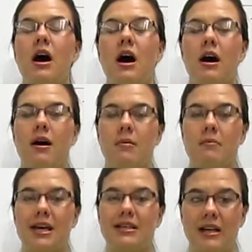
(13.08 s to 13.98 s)

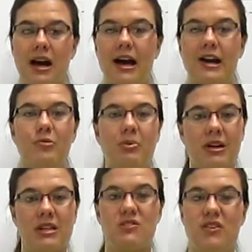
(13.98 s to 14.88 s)
entire
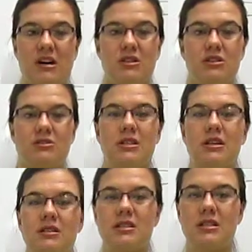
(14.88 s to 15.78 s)
place values
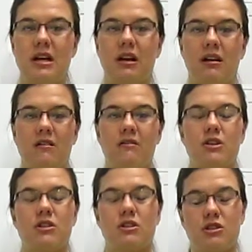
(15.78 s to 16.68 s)
instead
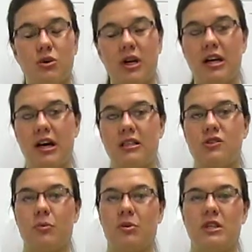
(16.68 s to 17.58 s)
of the shortcuts
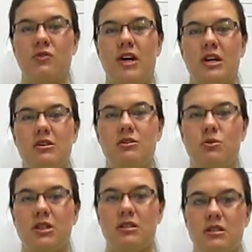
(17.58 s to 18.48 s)
for place values,
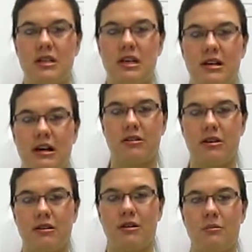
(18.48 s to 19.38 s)
which the standard
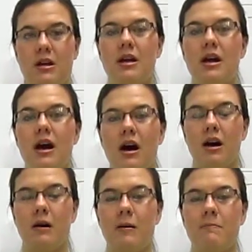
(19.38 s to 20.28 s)
algorithm
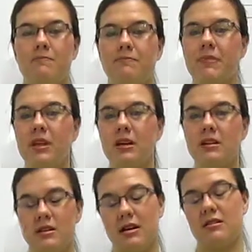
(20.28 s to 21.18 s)

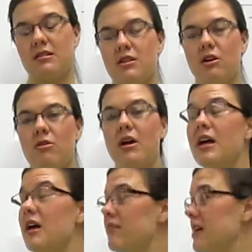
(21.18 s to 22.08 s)
does. So the